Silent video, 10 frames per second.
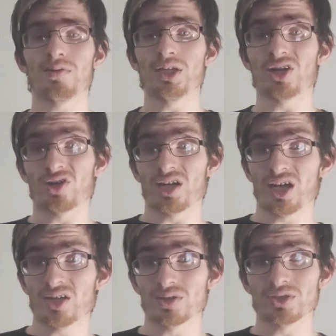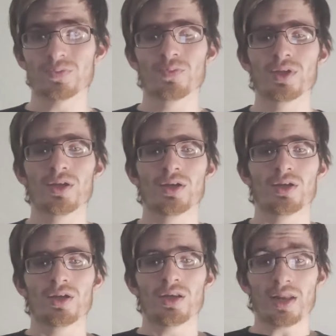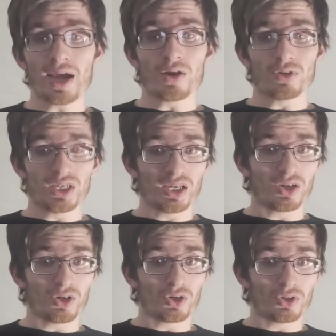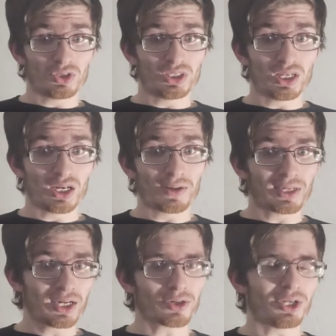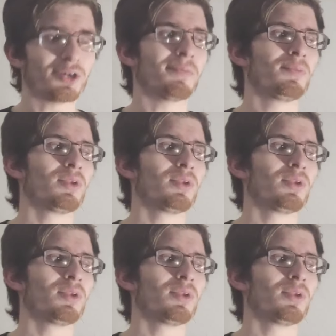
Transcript: In the early hundreds. Now, here's the kicker here.